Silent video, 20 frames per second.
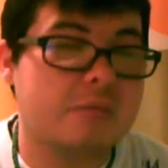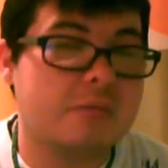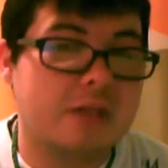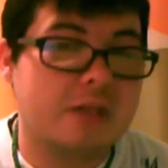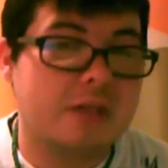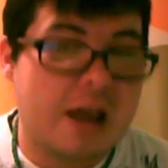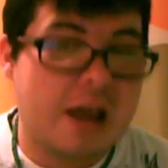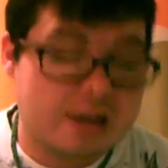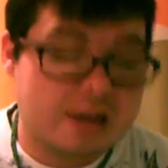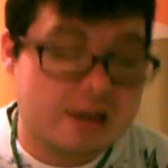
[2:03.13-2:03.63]
or
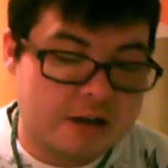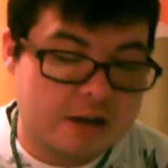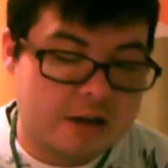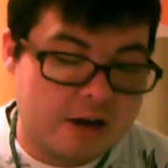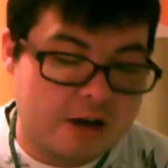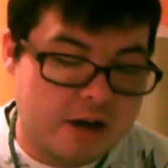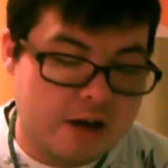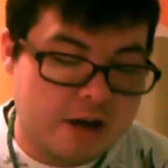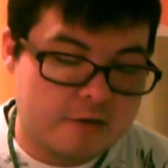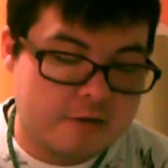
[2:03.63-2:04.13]
lack
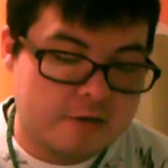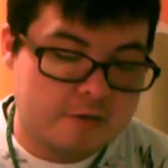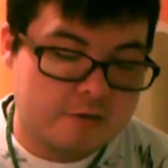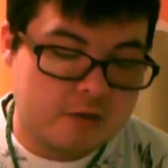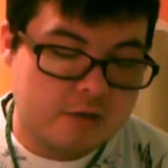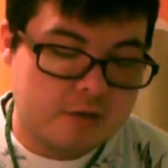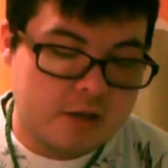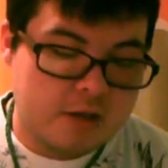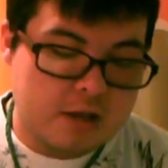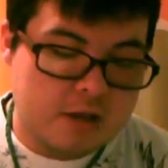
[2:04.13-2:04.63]
thereof,
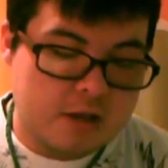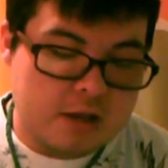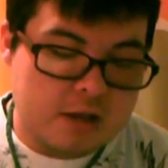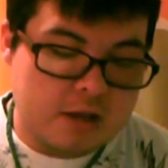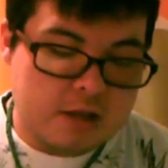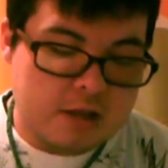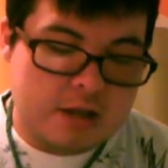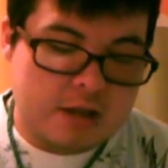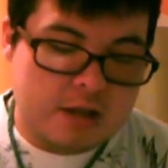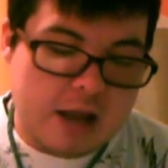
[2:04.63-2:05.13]

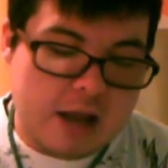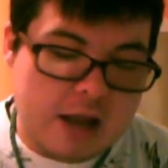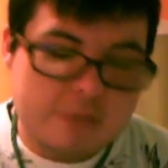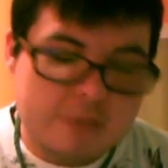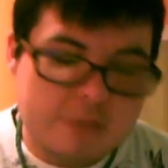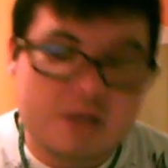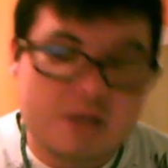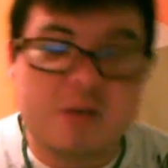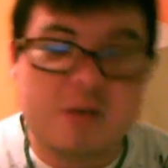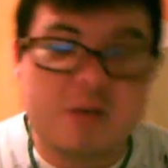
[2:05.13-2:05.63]
the names
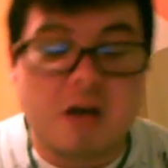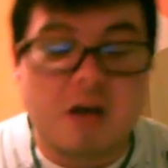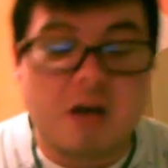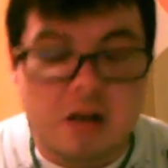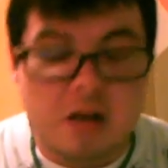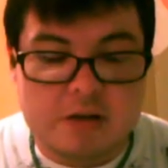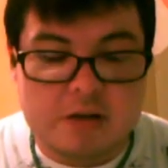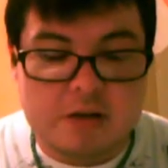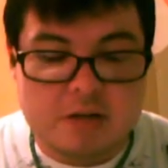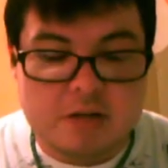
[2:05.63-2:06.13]
that we
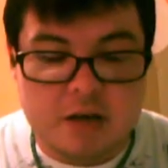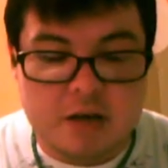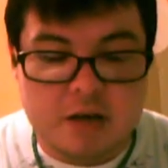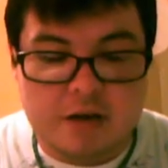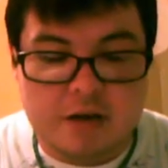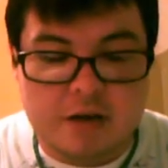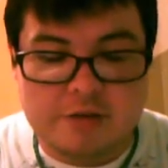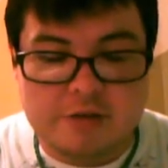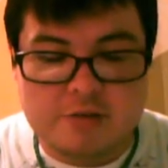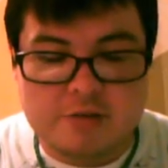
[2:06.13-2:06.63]
call
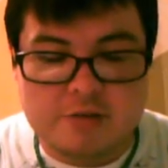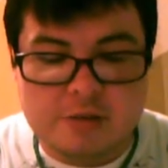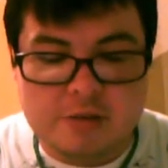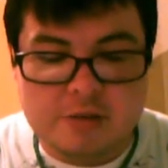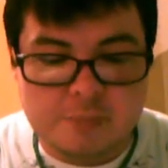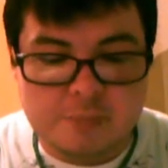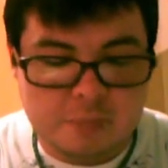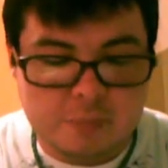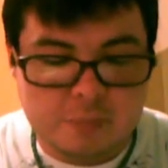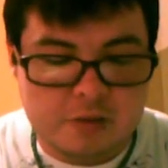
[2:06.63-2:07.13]
ourselves,
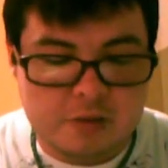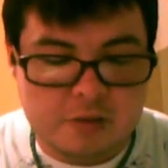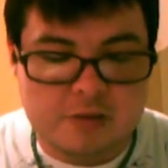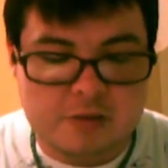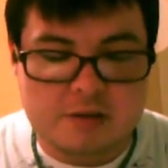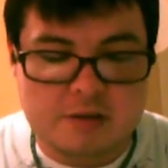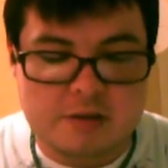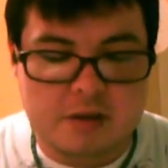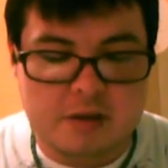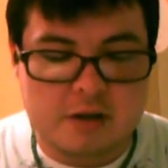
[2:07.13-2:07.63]

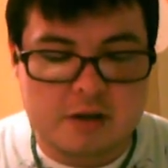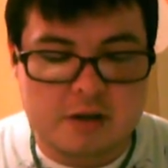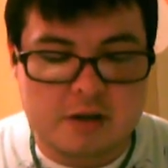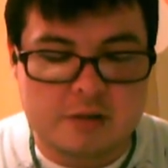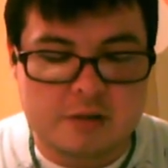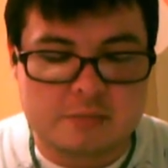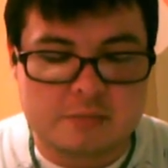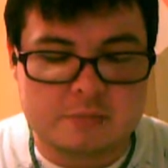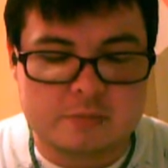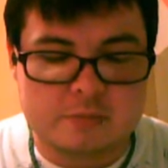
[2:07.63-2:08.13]

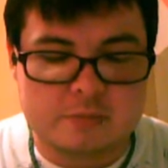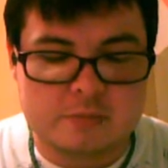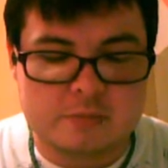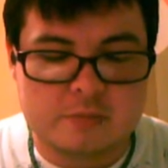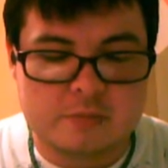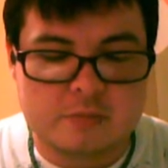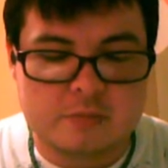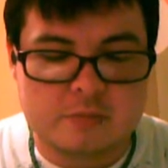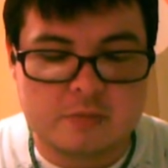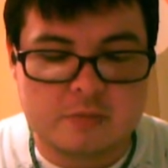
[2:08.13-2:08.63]
um,
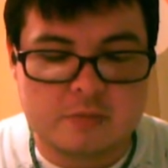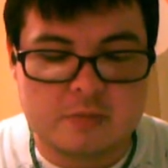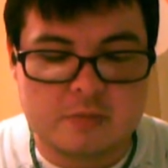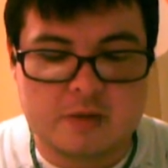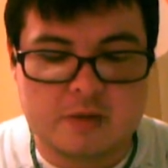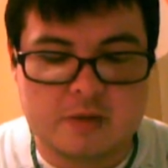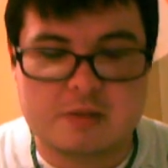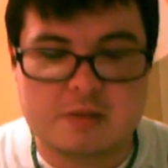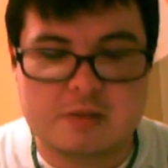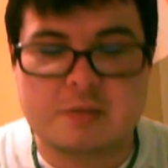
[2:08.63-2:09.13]

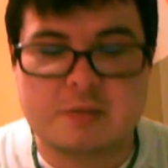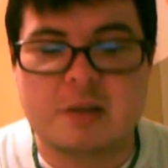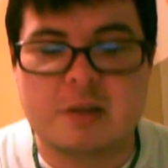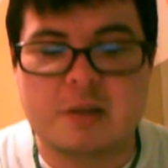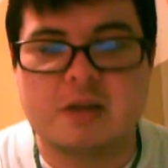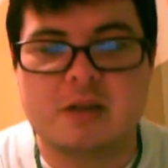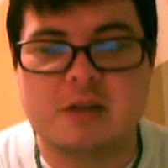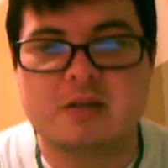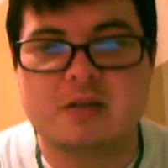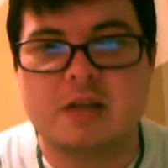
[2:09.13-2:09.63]

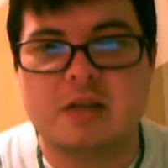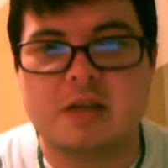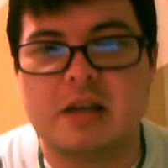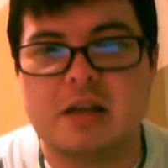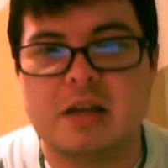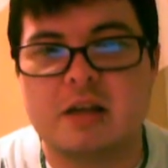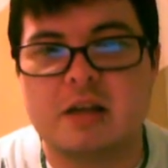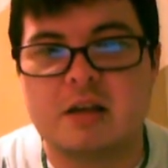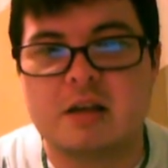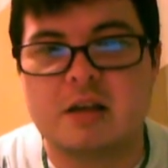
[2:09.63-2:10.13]
speech
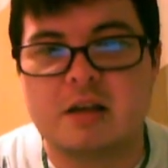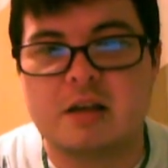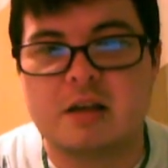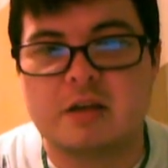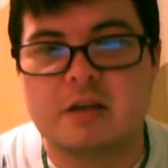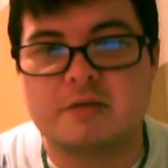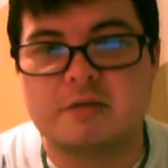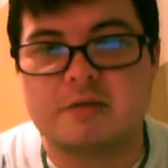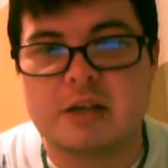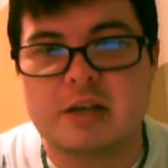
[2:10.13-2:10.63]
like
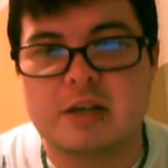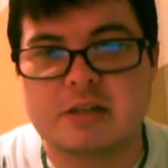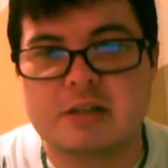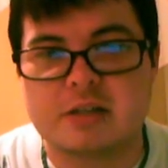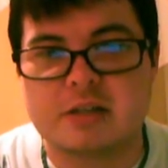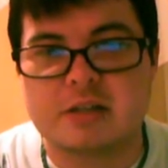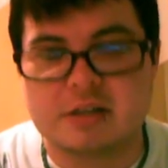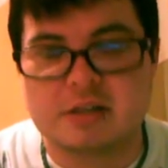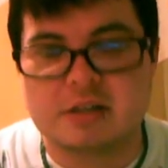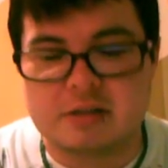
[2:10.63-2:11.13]

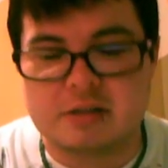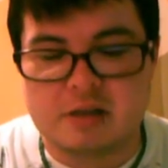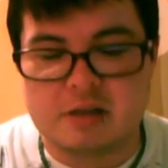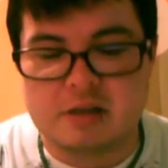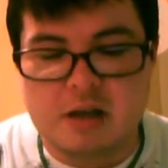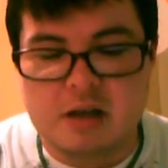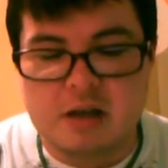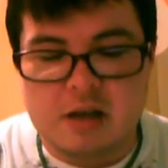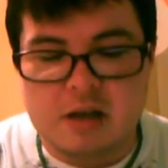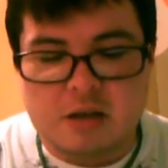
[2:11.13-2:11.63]
inflection and
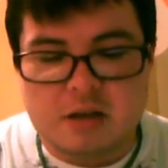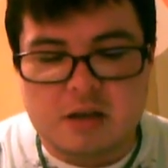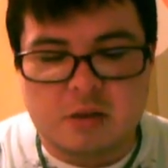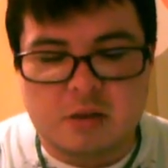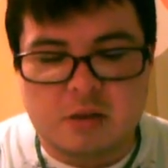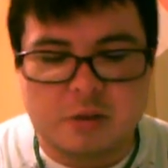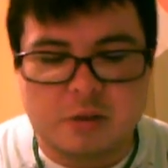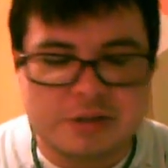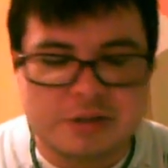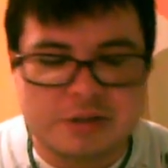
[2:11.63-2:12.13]
the
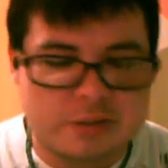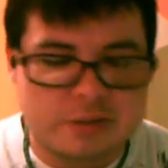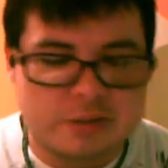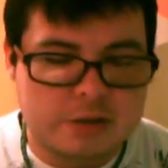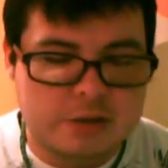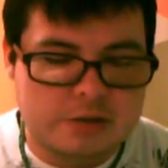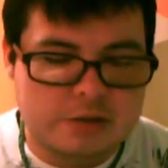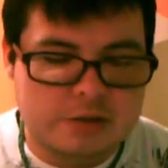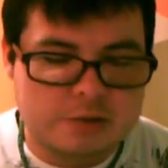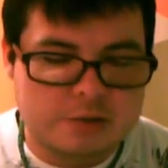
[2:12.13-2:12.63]
words that we
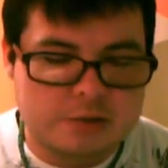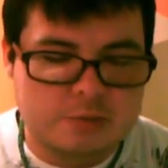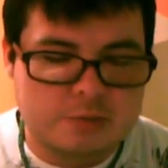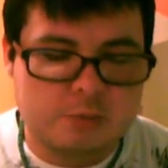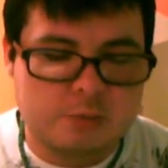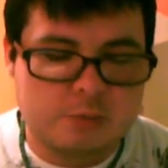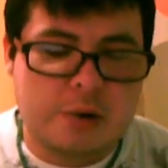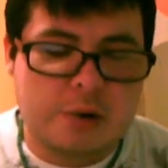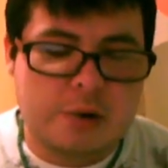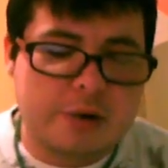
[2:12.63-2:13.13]
use,
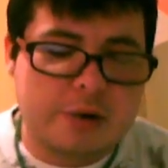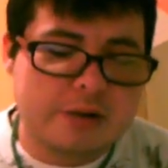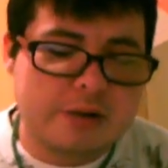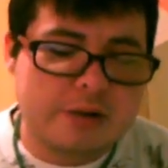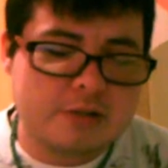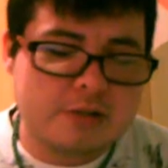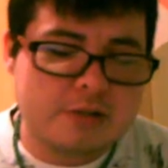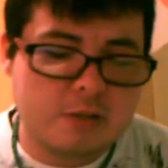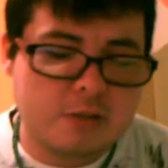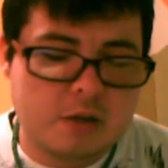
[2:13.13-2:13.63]

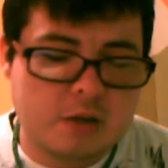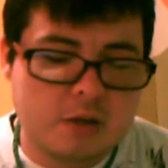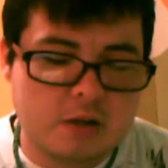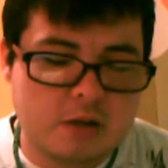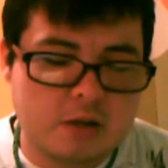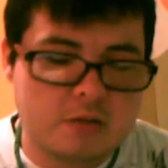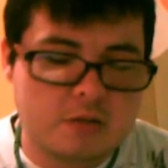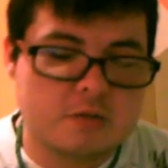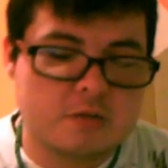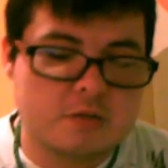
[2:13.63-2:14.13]
pronouns that we
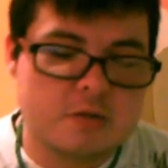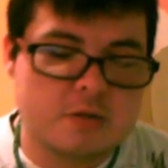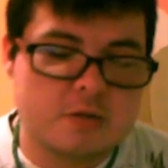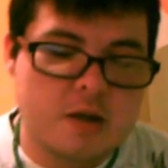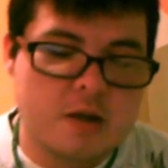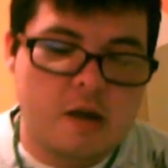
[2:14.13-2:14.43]
use,